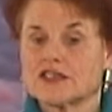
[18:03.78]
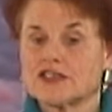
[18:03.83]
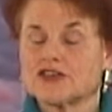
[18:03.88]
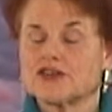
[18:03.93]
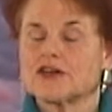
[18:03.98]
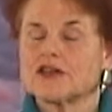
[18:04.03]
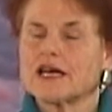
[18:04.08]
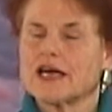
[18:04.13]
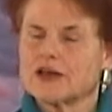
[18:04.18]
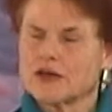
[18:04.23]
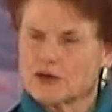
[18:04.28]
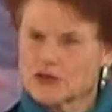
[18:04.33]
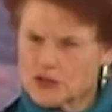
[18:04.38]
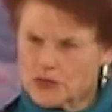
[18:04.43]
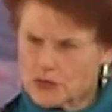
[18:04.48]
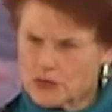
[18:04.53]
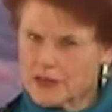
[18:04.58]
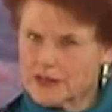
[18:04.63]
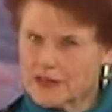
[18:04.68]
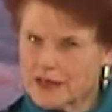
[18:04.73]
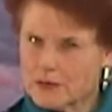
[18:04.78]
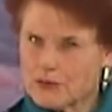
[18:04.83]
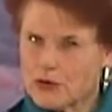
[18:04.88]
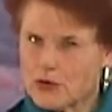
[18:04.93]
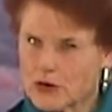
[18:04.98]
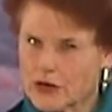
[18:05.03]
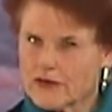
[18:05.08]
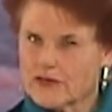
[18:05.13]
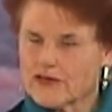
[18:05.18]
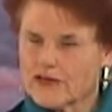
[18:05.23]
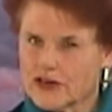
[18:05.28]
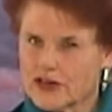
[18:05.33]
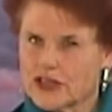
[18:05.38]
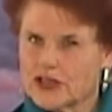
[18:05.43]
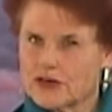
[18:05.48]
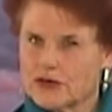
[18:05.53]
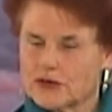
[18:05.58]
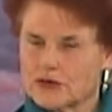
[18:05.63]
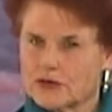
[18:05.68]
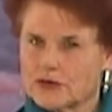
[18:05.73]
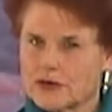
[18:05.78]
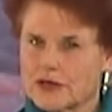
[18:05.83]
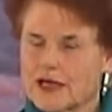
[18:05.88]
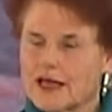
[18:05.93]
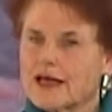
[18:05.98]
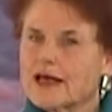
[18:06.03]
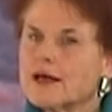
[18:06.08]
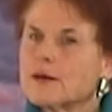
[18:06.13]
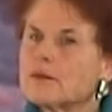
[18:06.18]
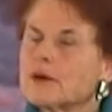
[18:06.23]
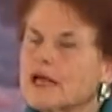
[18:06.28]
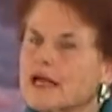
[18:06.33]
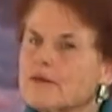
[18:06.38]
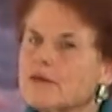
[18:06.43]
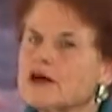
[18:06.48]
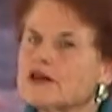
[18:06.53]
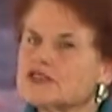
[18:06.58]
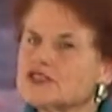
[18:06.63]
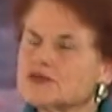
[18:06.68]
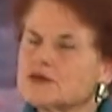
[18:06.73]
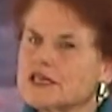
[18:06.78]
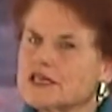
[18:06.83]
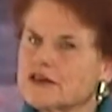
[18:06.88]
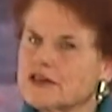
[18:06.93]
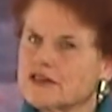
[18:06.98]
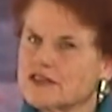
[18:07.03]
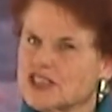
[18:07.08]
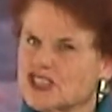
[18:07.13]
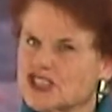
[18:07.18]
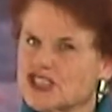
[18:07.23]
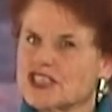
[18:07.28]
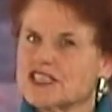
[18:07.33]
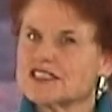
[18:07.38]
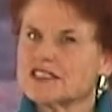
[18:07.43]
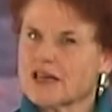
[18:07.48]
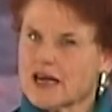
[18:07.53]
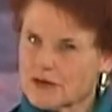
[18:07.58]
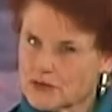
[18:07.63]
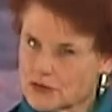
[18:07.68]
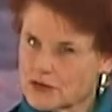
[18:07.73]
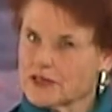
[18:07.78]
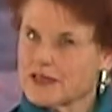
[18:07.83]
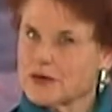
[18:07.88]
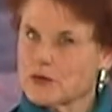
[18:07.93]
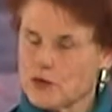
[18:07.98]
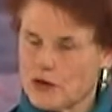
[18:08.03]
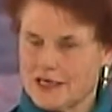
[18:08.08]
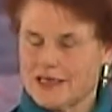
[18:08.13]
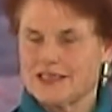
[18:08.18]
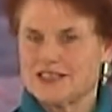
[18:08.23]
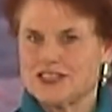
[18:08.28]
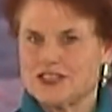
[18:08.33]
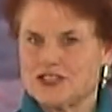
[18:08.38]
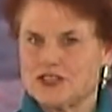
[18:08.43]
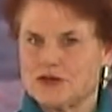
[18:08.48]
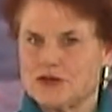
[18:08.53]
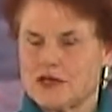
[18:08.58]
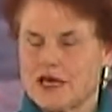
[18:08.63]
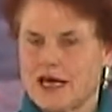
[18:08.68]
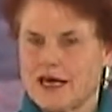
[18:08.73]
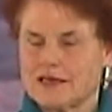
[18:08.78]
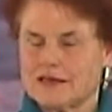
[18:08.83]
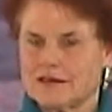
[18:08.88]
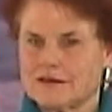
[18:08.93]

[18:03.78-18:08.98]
to her, and I know it's really important for you, but I'm also hearing that she's not really wanting to do that.